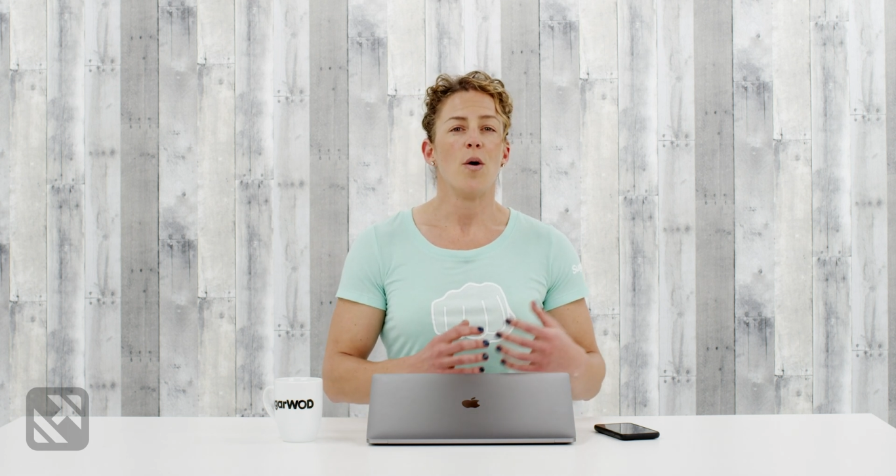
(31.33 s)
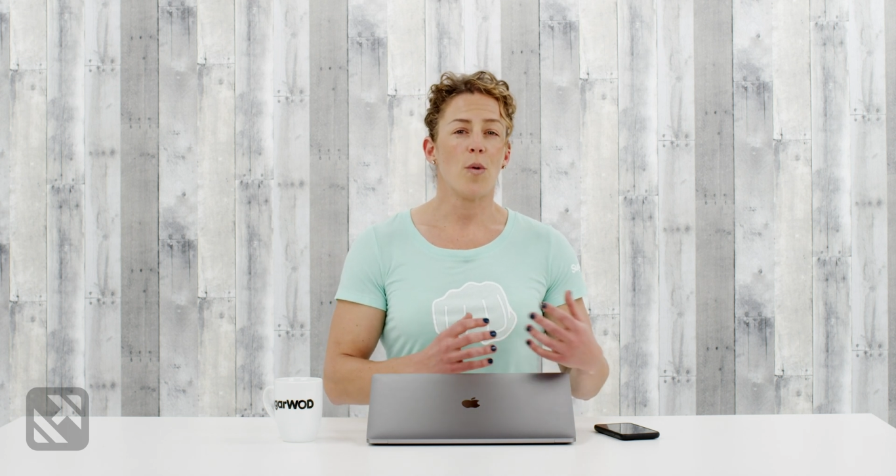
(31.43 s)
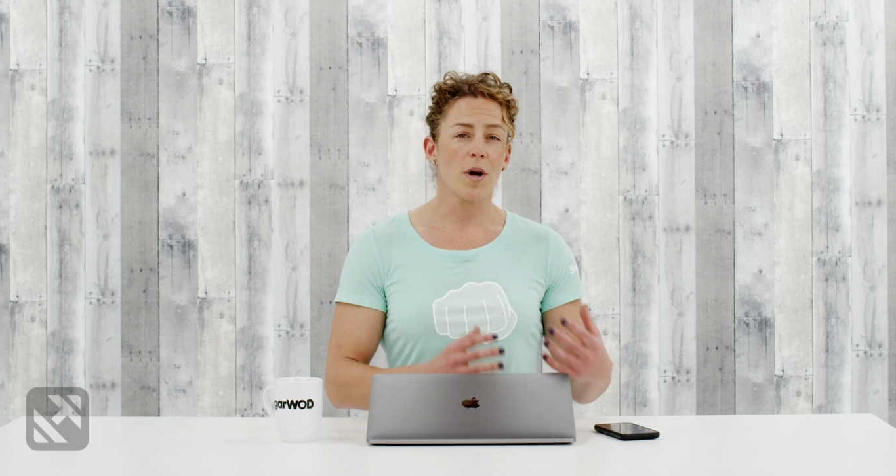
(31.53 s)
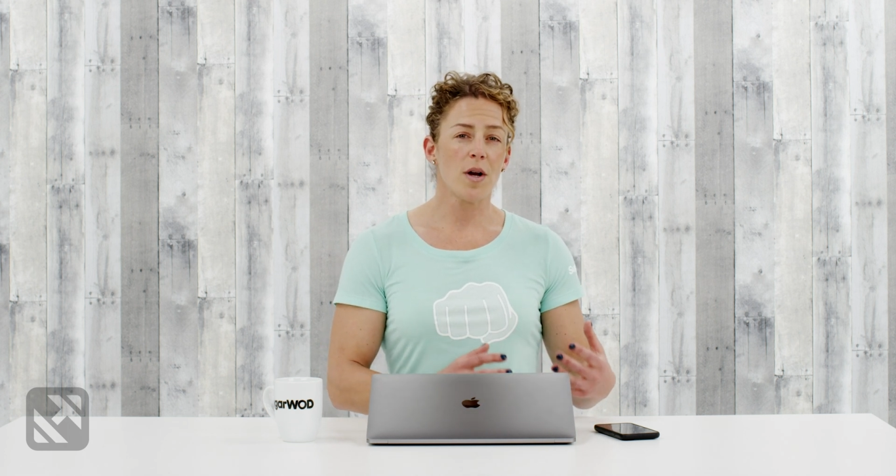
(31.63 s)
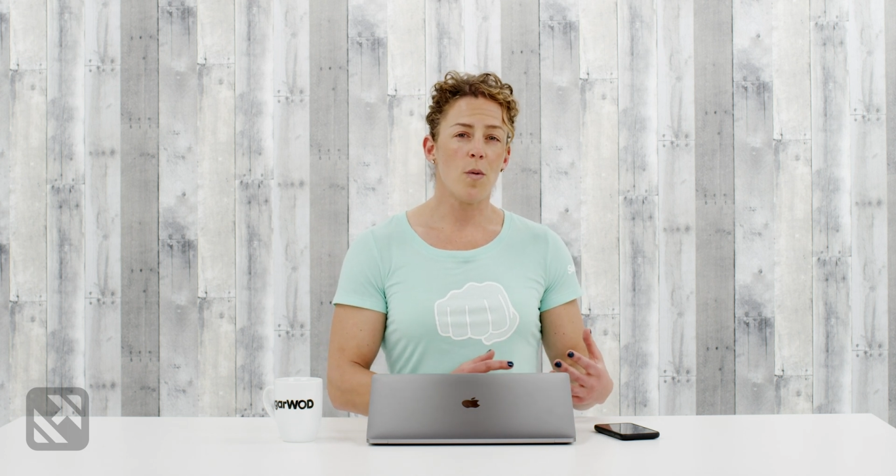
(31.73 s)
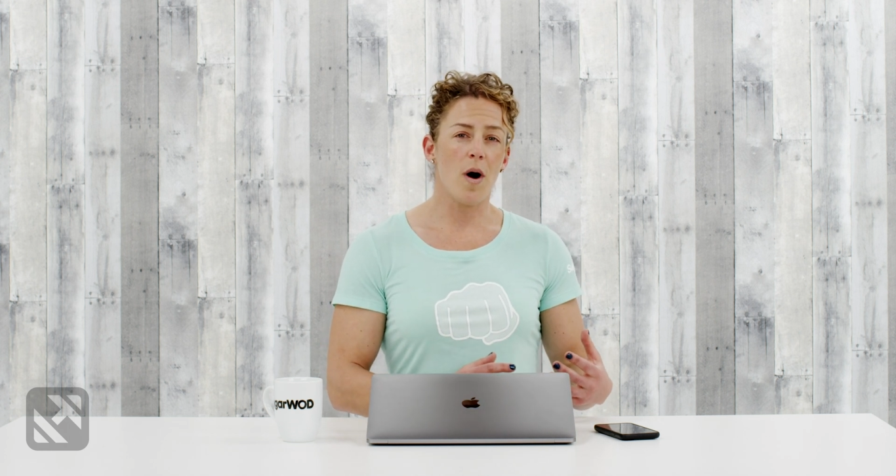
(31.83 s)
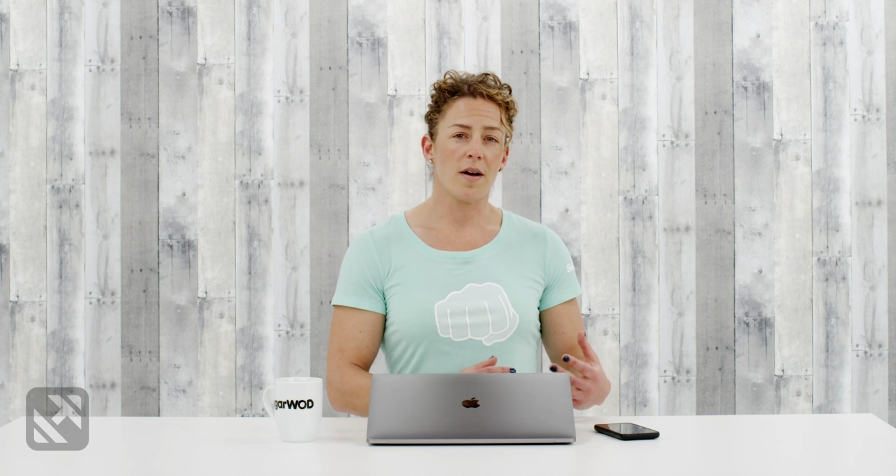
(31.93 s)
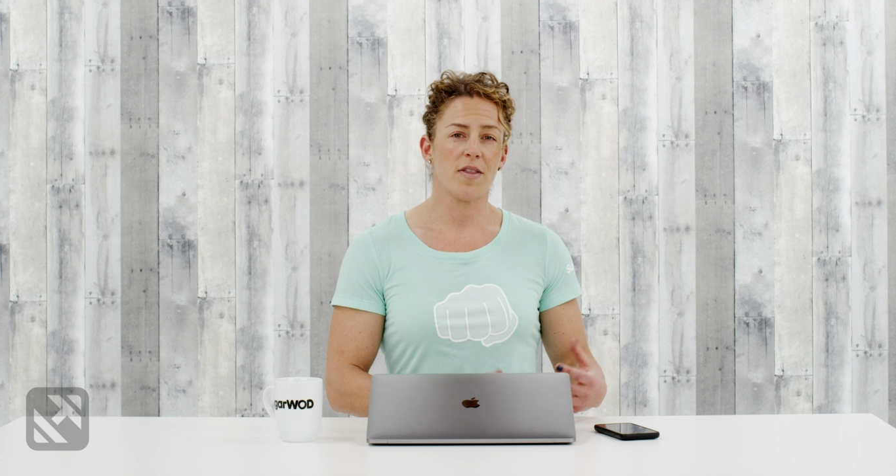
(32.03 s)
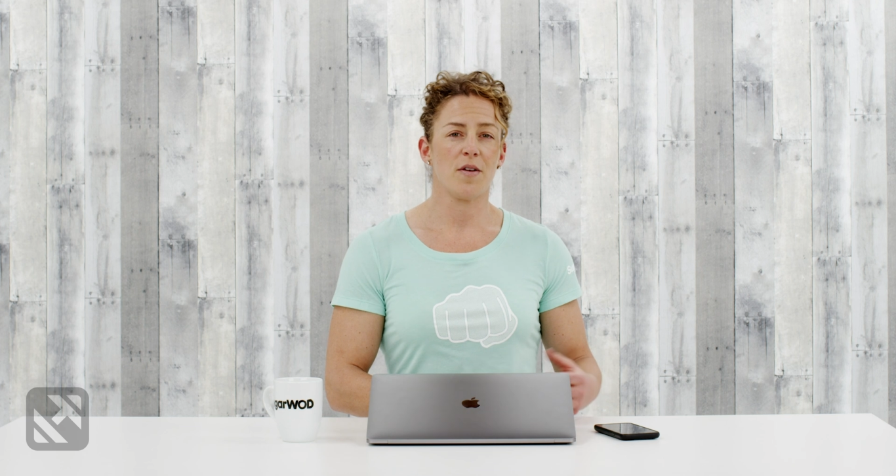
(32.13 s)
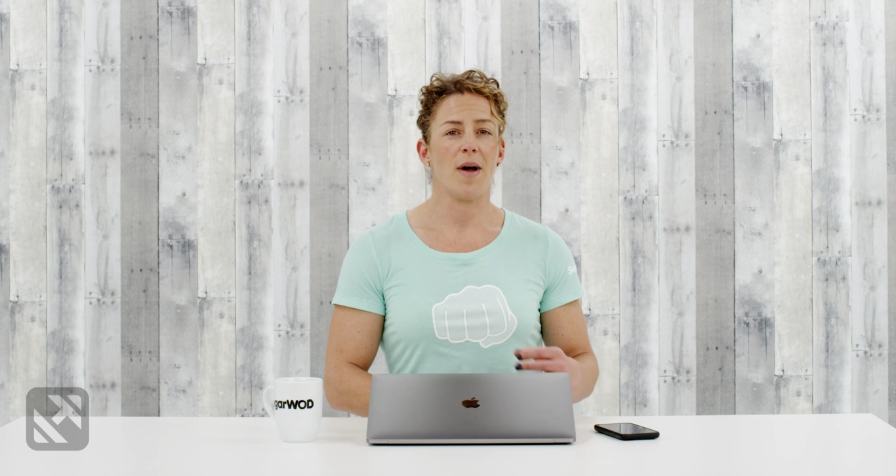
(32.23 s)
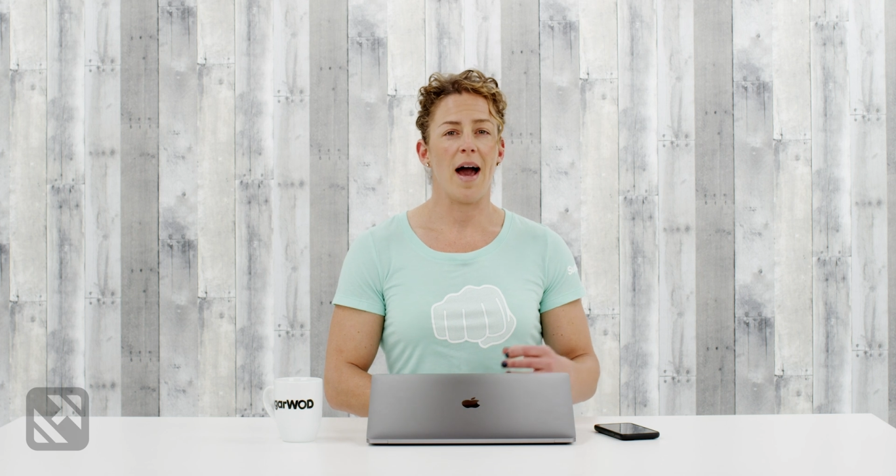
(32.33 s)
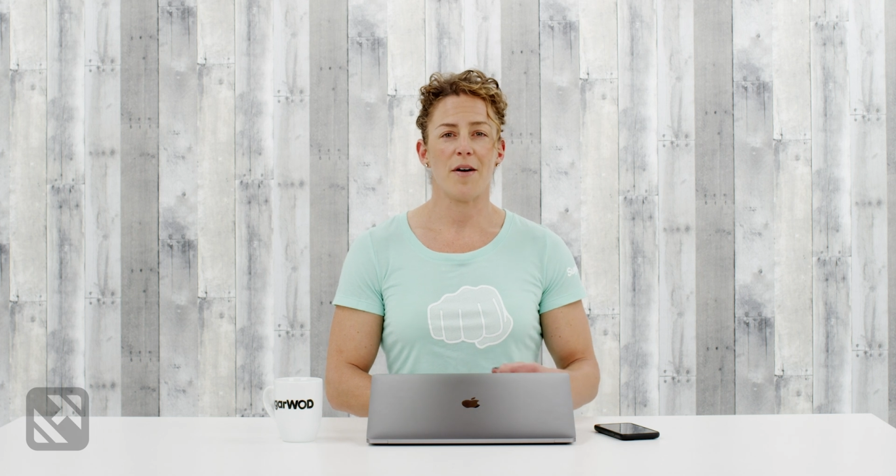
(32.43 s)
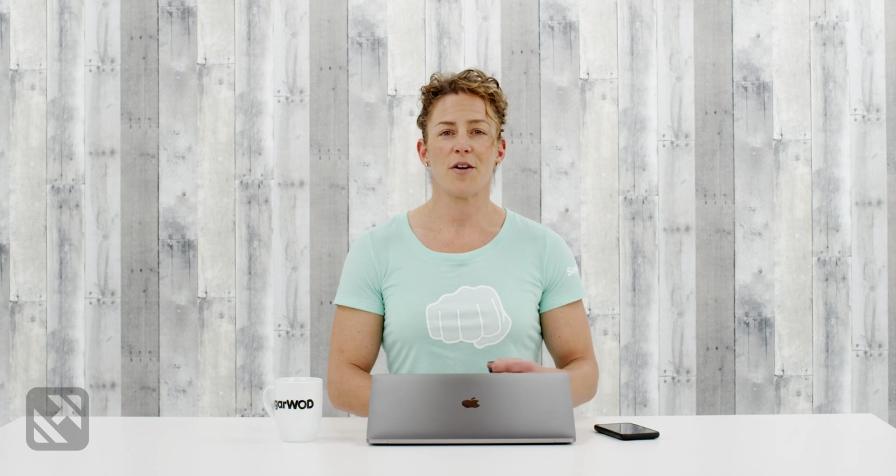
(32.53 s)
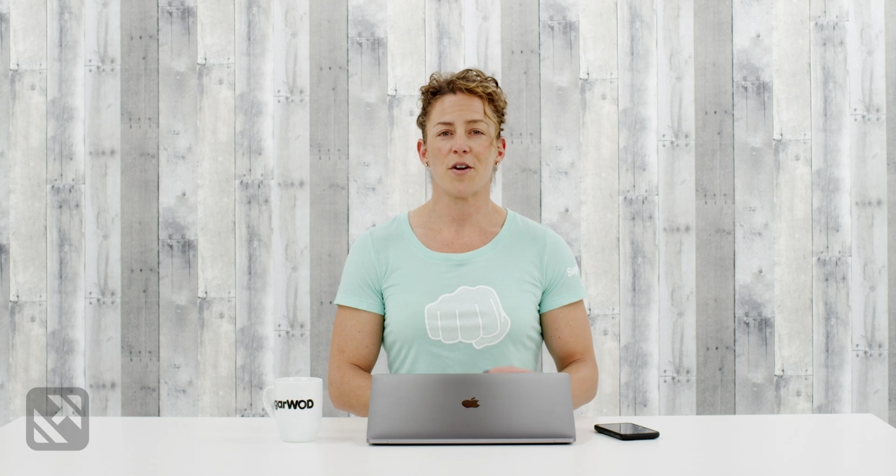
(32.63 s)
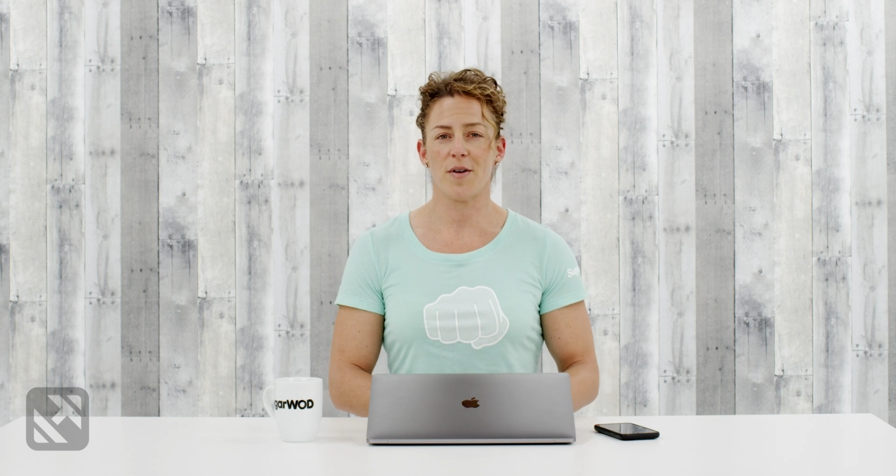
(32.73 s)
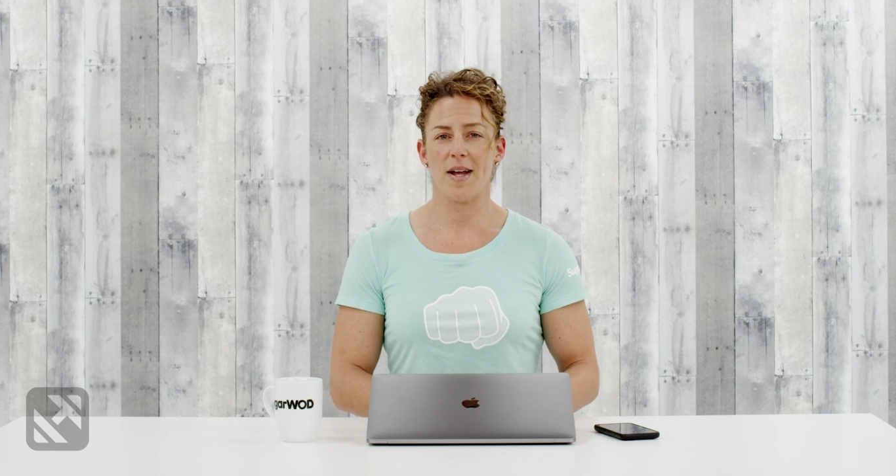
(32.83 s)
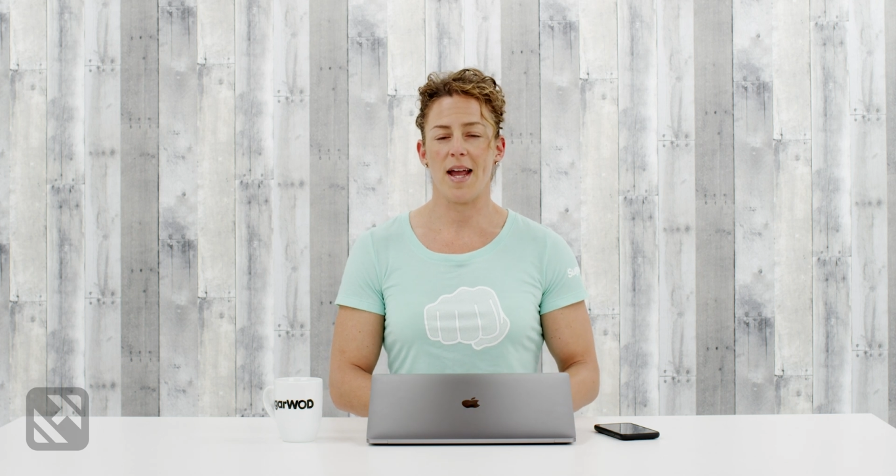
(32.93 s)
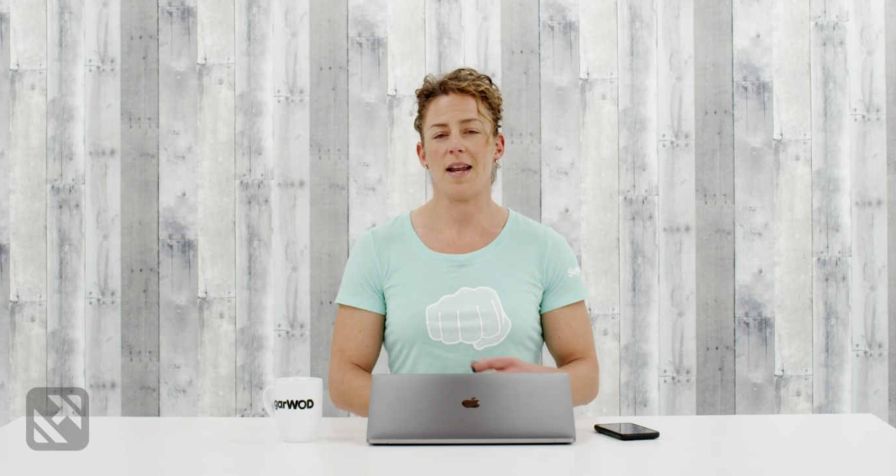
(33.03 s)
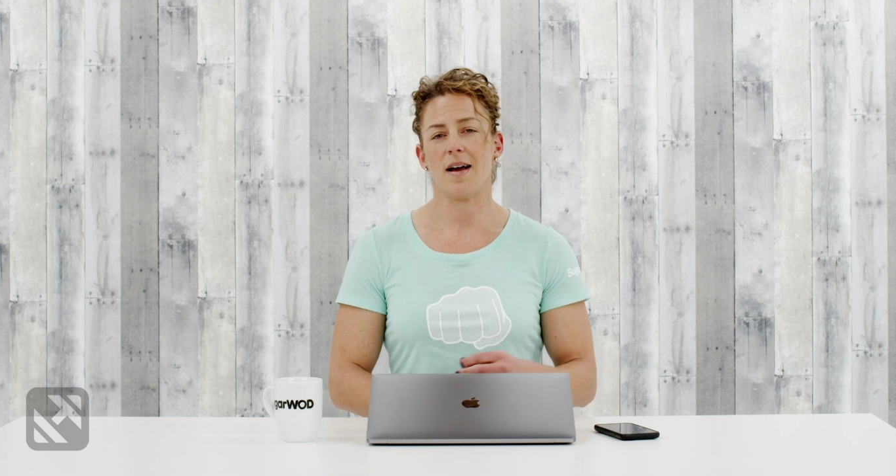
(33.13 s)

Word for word: We're gonna walk through how to create